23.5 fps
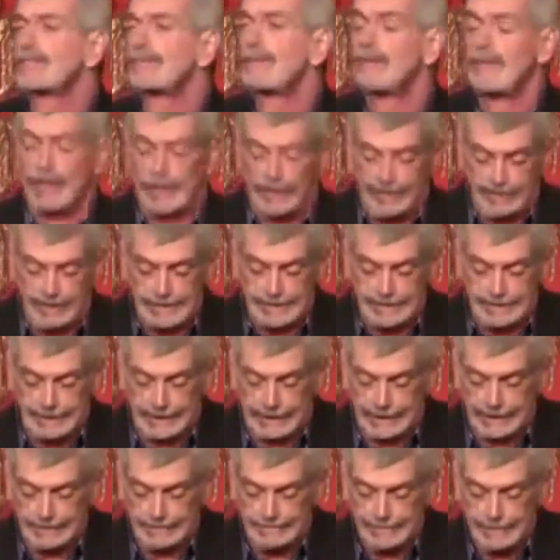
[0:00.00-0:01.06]
to be authentic
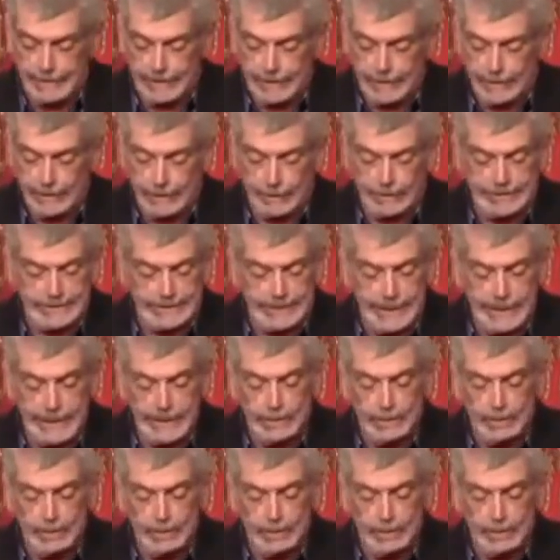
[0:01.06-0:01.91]
or say